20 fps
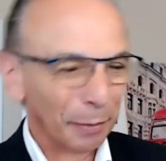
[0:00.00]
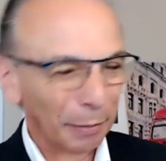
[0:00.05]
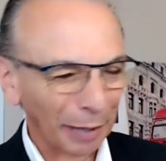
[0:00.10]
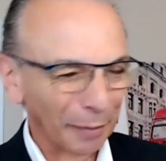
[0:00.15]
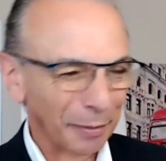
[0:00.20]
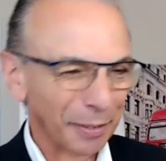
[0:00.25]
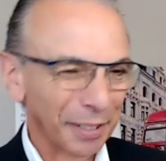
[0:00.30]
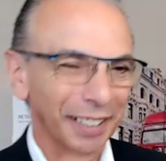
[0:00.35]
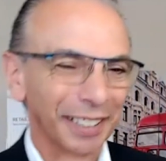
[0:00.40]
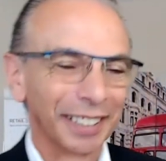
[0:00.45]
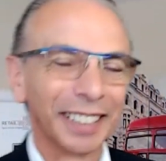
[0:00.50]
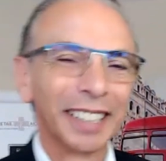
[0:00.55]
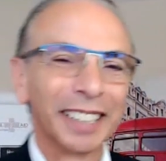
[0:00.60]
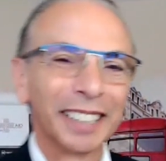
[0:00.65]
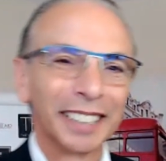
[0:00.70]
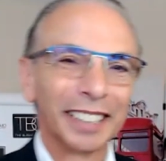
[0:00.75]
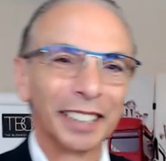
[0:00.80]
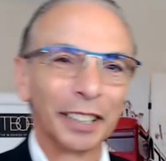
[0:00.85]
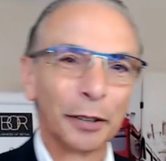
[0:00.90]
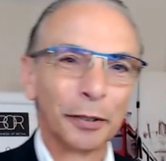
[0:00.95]
Perhaps,
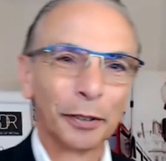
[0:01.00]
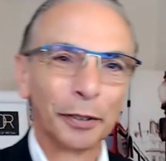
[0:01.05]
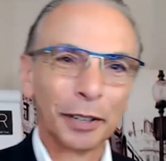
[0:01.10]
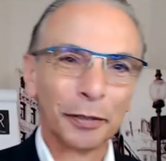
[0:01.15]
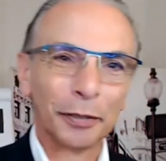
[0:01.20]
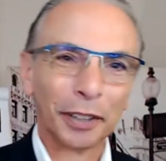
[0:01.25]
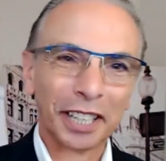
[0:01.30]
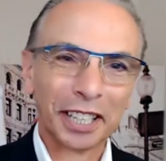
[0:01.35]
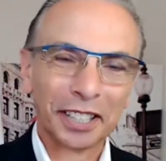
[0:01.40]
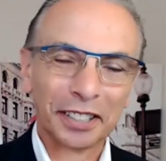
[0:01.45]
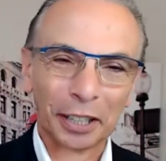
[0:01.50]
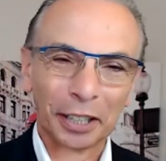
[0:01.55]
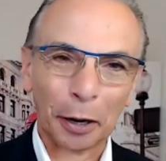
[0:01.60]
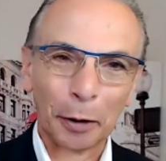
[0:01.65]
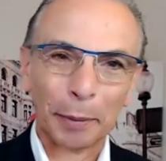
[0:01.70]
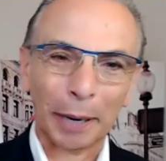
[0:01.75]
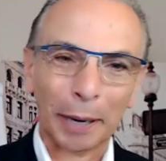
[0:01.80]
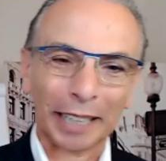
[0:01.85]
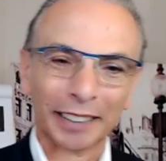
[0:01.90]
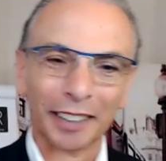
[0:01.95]
if I need to
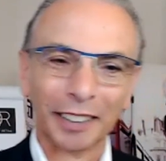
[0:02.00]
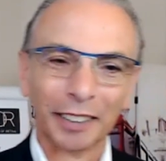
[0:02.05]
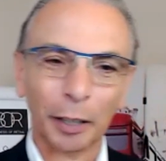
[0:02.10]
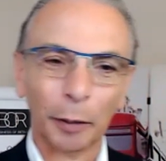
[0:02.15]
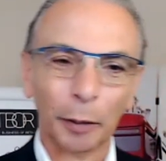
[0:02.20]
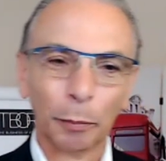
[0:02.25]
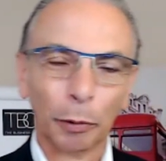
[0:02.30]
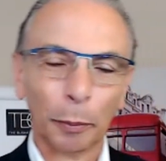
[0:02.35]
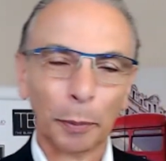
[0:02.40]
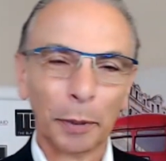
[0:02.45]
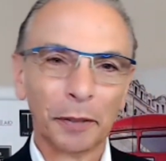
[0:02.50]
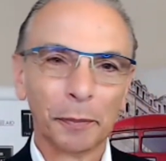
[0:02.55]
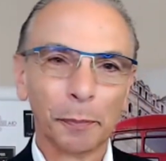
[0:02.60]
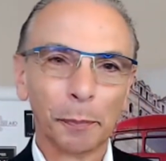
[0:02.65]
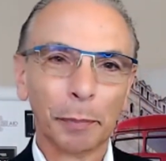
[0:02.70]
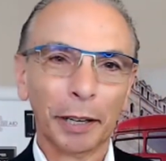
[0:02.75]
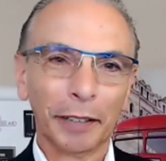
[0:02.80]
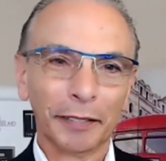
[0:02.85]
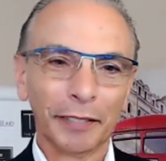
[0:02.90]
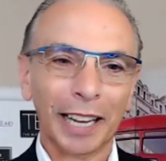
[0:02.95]
go back, I'll probably
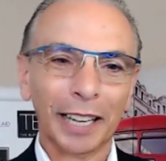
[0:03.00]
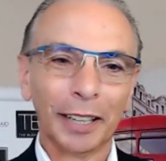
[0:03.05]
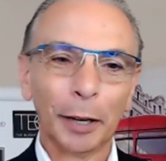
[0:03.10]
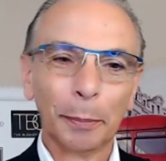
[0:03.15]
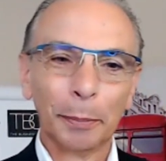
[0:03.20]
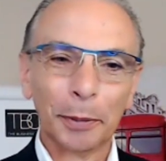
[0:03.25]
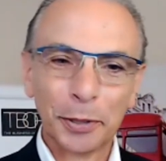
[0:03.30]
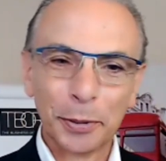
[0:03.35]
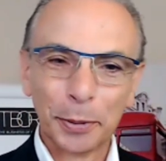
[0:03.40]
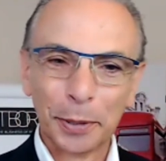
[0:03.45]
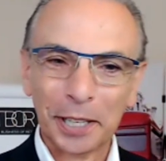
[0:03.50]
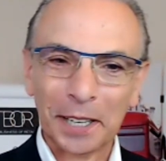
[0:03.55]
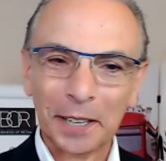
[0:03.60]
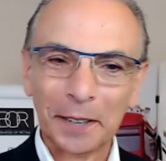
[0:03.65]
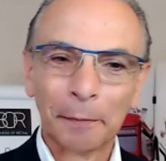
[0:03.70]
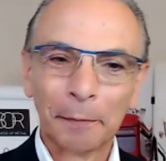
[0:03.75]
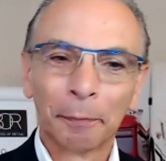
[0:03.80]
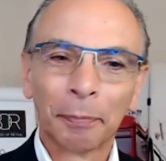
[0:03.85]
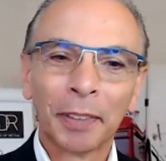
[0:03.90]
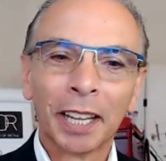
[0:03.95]
pick that up as
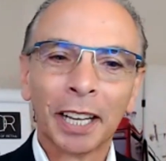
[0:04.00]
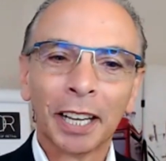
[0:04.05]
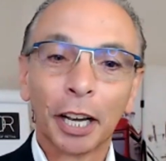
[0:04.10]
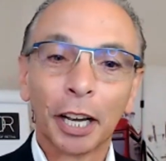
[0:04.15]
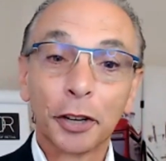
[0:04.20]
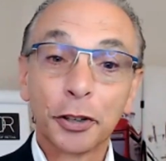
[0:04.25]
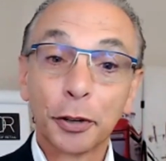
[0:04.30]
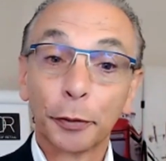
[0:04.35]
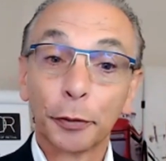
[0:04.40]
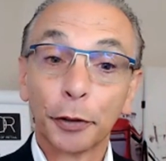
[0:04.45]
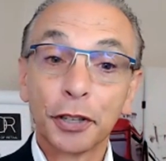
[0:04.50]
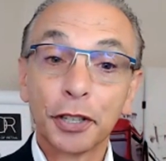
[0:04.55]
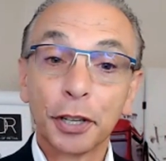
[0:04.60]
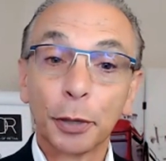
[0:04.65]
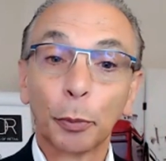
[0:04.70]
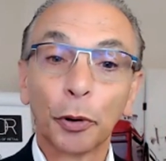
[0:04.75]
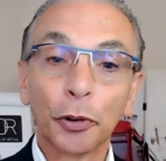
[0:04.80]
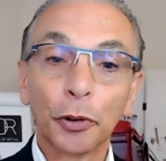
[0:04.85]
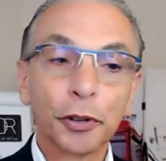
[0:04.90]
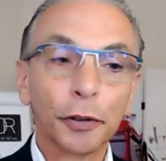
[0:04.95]
well. So
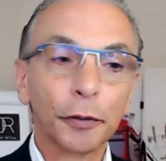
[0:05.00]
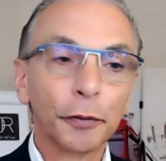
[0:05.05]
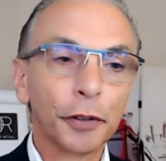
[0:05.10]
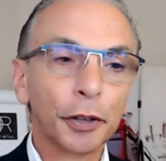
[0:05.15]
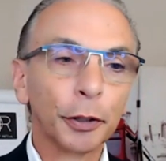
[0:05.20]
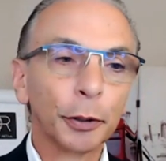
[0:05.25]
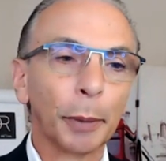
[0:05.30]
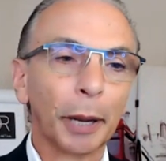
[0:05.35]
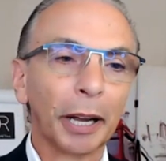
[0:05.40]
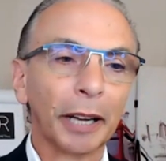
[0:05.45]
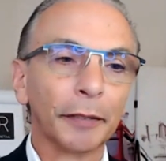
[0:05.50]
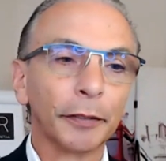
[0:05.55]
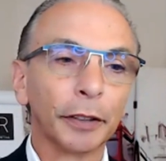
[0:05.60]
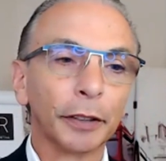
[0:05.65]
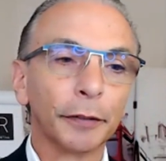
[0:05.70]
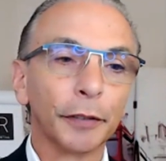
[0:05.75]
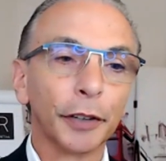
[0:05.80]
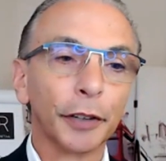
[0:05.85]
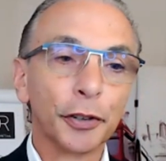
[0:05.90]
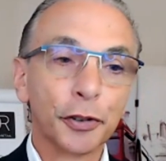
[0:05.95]
firstly, what's your view about
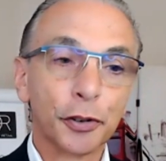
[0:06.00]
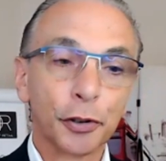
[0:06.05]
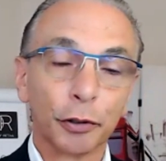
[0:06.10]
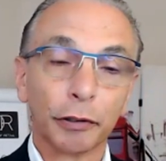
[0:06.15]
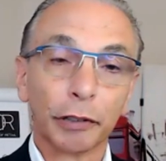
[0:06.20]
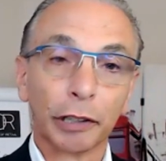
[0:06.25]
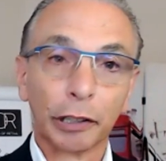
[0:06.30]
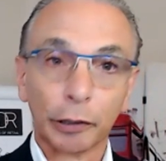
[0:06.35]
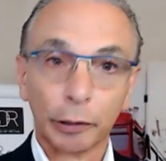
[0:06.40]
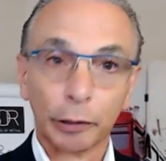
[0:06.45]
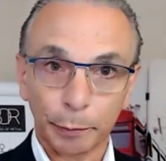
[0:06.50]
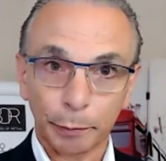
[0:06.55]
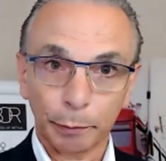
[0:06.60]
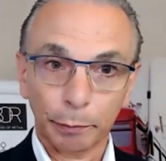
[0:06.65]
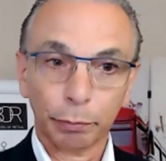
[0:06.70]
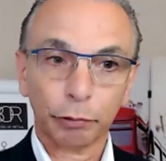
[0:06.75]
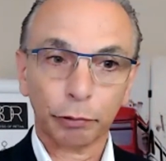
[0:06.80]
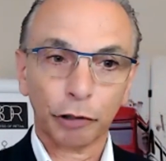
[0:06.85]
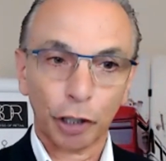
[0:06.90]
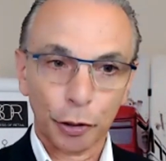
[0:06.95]
the virtual
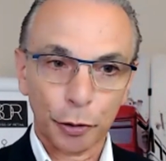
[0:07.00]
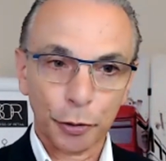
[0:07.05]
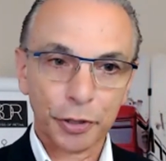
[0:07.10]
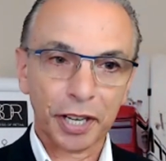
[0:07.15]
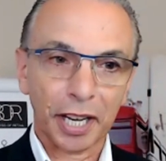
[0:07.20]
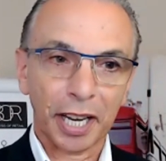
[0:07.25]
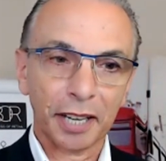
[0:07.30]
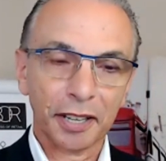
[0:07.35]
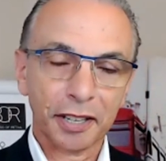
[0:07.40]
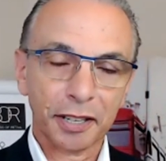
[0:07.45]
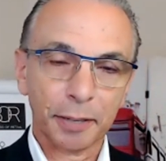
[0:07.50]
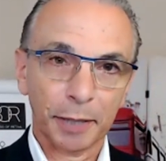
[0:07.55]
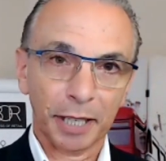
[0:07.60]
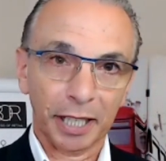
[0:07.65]
recruitment process?